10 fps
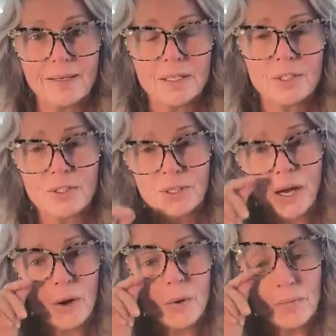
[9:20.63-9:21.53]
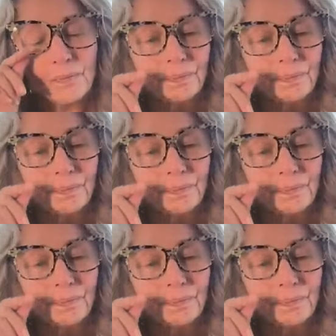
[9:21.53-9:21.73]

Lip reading: So,